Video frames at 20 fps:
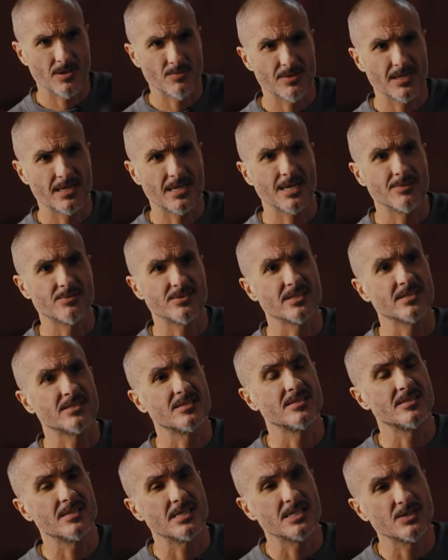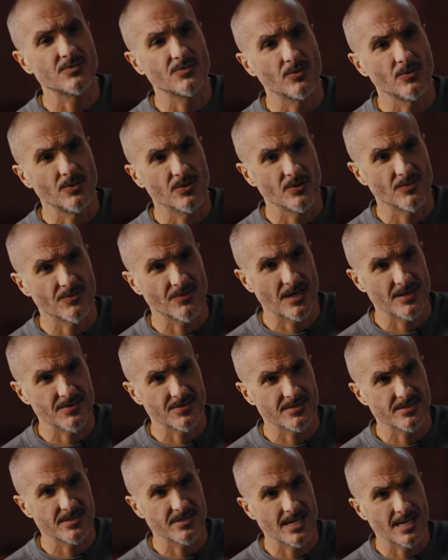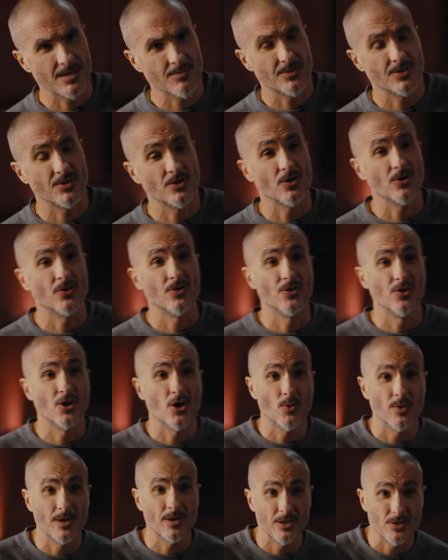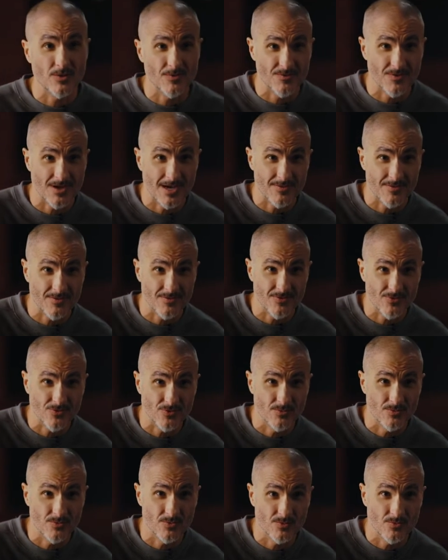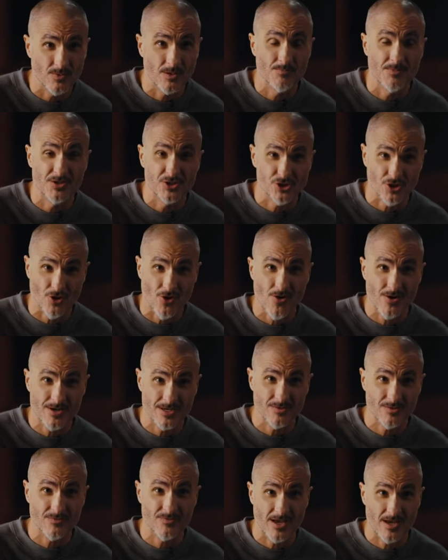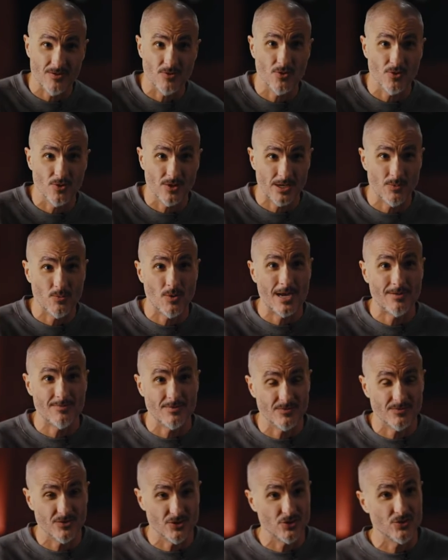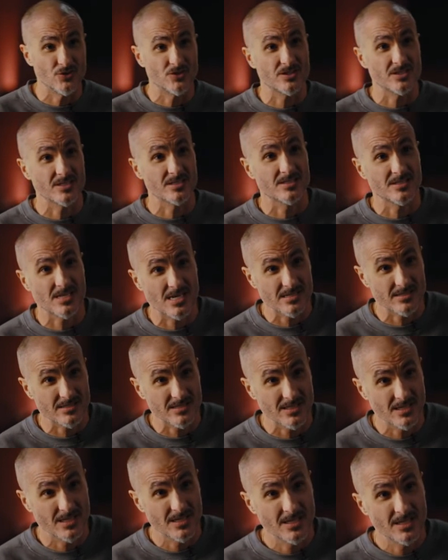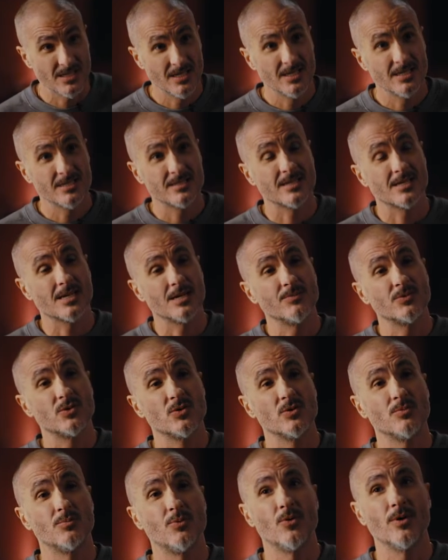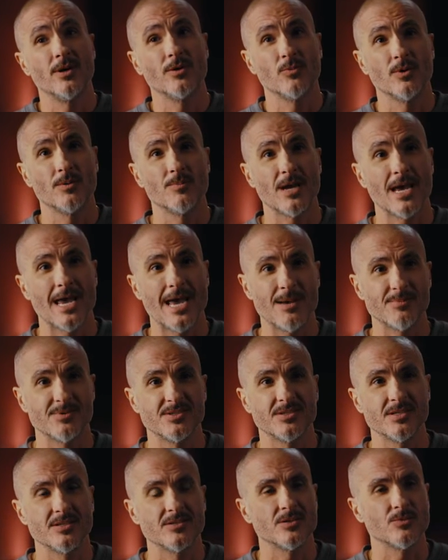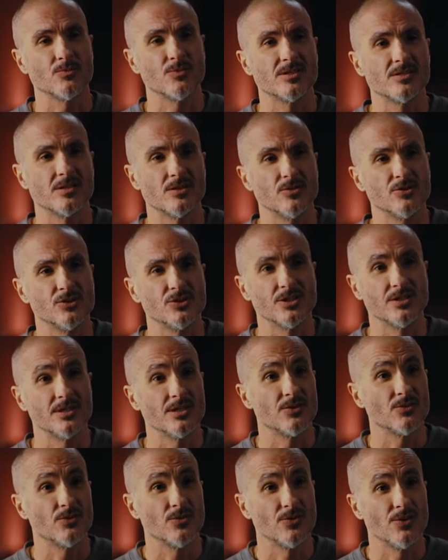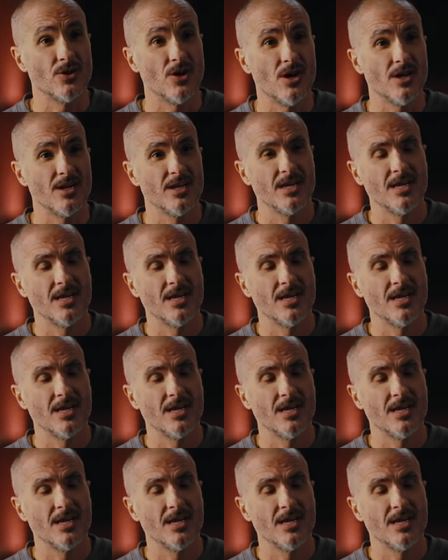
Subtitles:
and became successful with your father's name, but not knowing your father through a majority of that early wave of huge success, to come to a point where perhaps there's some resolution there or not,